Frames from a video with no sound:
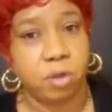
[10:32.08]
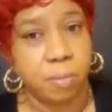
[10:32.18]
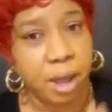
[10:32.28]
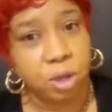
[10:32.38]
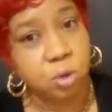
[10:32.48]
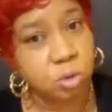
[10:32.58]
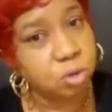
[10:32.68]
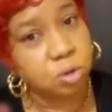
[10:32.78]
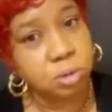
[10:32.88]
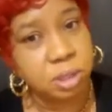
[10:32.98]
to my
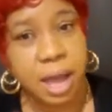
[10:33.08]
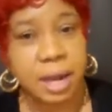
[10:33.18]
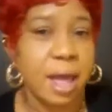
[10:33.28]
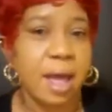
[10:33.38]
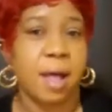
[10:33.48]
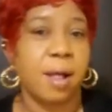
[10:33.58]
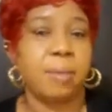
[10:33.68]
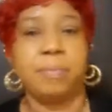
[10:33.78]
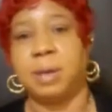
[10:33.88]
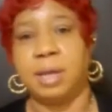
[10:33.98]
YouTube
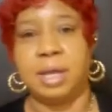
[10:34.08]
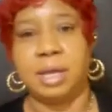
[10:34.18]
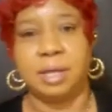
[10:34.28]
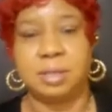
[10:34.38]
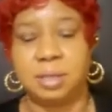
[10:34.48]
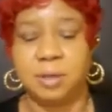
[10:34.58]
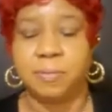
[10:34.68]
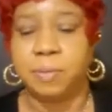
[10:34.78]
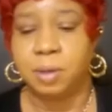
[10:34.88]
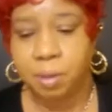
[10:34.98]
channel, please.
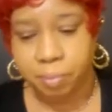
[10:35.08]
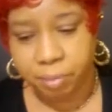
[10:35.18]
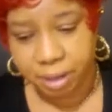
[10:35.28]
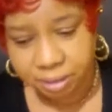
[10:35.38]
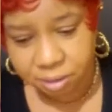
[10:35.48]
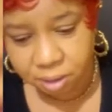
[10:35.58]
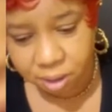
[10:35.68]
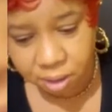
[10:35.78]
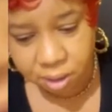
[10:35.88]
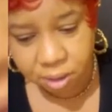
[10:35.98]
Press
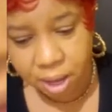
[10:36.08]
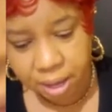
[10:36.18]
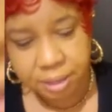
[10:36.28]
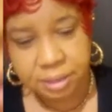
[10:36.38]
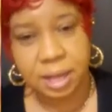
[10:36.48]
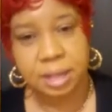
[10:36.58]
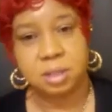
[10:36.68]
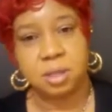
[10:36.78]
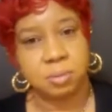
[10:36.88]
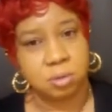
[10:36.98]
the, you understand,
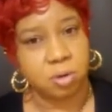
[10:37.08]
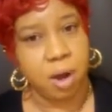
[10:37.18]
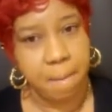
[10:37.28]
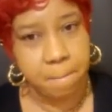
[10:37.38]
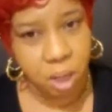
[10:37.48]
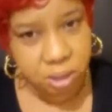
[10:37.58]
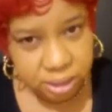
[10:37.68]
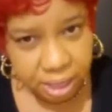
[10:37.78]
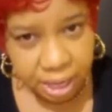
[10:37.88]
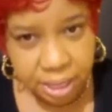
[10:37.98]
subscribe
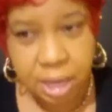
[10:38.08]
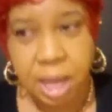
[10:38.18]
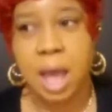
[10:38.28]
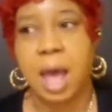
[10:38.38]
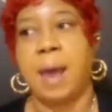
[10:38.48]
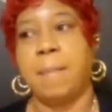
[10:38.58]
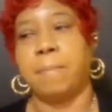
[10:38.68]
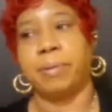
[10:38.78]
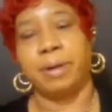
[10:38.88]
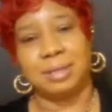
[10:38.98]
button
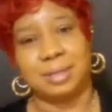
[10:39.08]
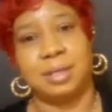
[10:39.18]
and press